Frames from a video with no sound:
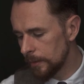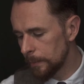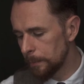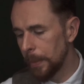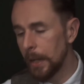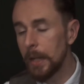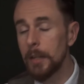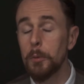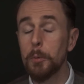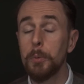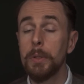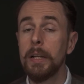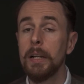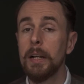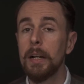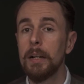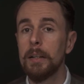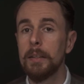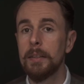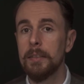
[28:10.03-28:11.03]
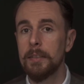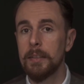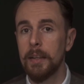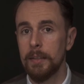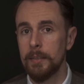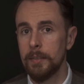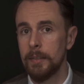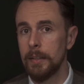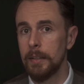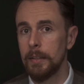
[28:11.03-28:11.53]
but we are
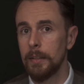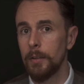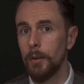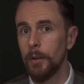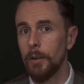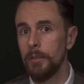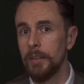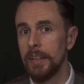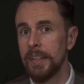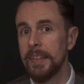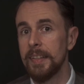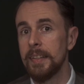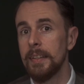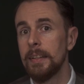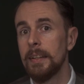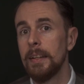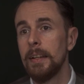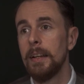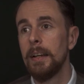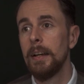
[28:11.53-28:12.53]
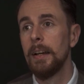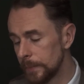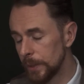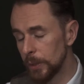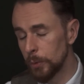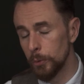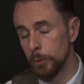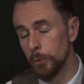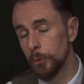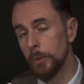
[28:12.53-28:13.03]
discussing already
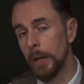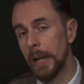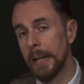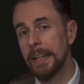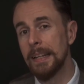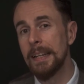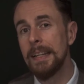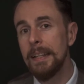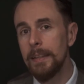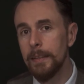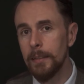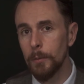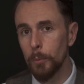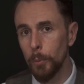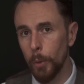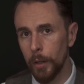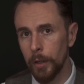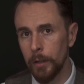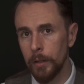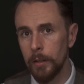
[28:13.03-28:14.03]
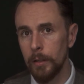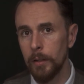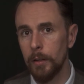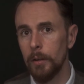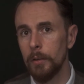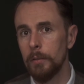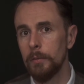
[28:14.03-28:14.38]
to do at least one,